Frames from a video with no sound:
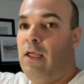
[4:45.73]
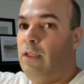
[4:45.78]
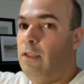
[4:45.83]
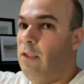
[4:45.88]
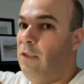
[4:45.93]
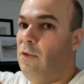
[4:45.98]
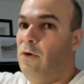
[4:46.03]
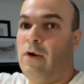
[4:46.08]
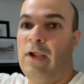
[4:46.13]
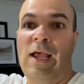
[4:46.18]

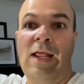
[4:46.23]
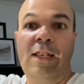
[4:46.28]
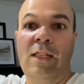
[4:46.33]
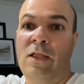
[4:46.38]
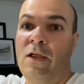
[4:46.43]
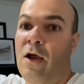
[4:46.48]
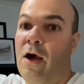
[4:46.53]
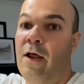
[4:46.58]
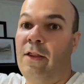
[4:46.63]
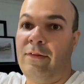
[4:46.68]
They don't get
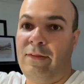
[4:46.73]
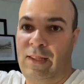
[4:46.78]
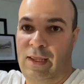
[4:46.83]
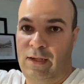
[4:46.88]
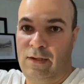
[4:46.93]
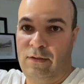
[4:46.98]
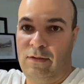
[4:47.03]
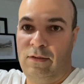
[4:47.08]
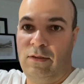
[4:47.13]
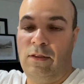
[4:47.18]
in
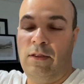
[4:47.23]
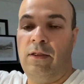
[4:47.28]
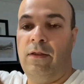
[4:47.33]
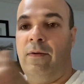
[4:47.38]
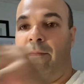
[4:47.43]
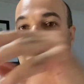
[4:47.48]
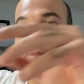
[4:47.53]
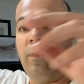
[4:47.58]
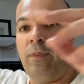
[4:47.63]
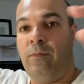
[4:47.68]
contact
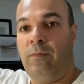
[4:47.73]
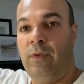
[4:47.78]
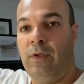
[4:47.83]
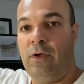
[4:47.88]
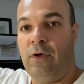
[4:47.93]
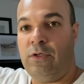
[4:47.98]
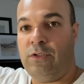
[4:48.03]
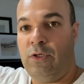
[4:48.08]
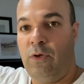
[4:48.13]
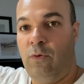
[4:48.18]

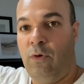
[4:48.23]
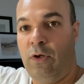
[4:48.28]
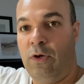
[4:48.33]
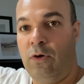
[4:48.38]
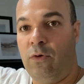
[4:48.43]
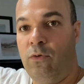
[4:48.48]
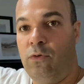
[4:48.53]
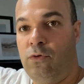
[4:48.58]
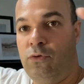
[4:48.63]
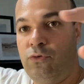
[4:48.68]
because the water
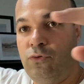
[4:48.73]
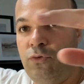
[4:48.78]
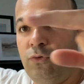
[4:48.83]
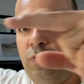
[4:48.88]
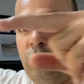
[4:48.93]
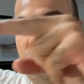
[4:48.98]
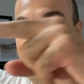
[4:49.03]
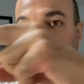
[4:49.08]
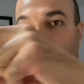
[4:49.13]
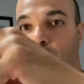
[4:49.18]
goes through
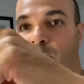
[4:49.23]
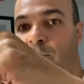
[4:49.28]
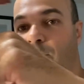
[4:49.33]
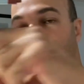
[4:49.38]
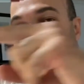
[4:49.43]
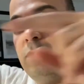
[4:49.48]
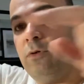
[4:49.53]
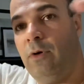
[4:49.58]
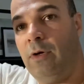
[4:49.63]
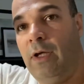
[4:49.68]
the
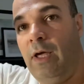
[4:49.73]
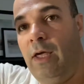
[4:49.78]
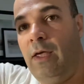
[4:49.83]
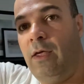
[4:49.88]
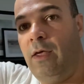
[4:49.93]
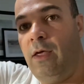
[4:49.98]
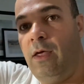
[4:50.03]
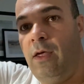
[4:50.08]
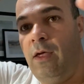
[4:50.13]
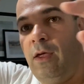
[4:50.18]
tubes, okay?